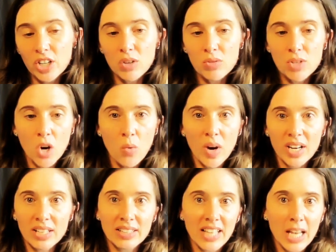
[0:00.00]
You don't want
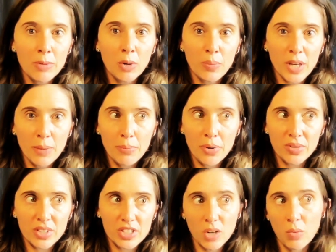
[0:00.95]
to label people
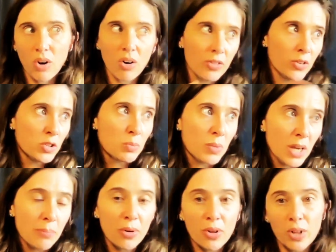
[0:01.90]
and say, well, all those
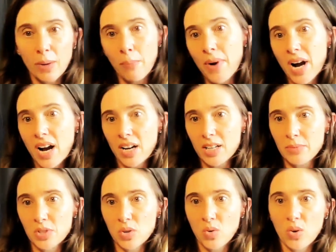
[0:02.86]
people are
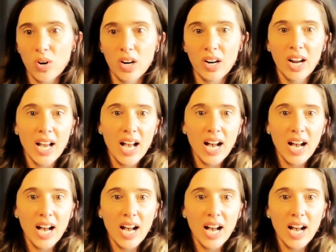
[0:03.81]
bums, or